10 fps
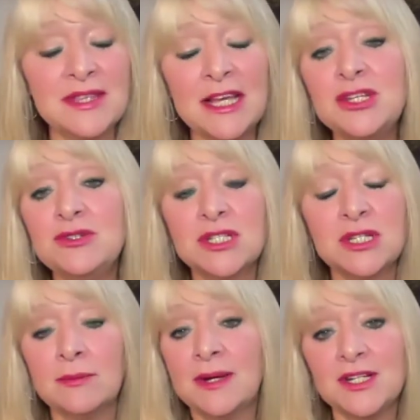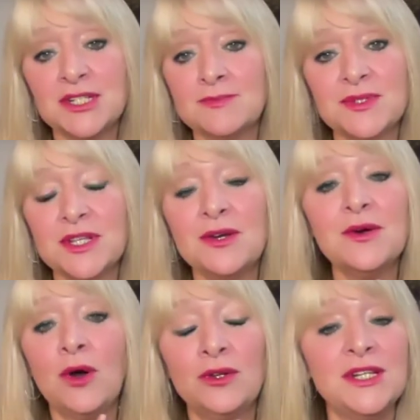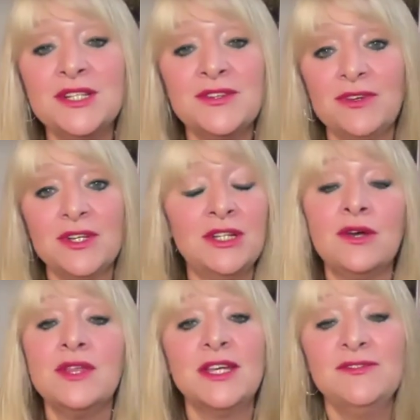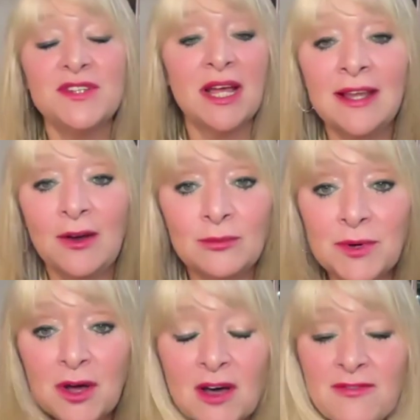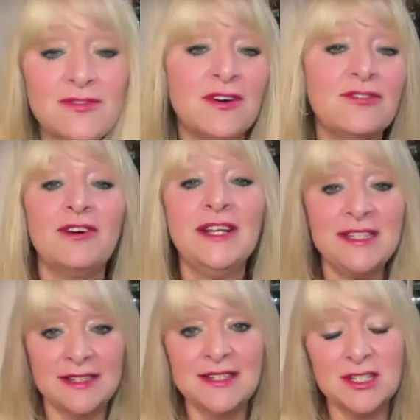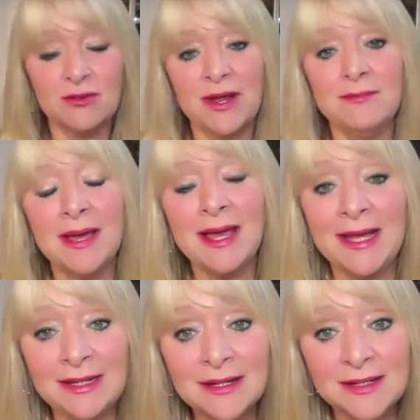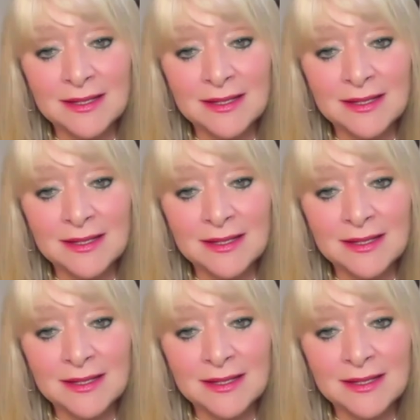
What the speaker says: Thank you so much. I'm so honored, that you've done that on behalf of our friend and this great man.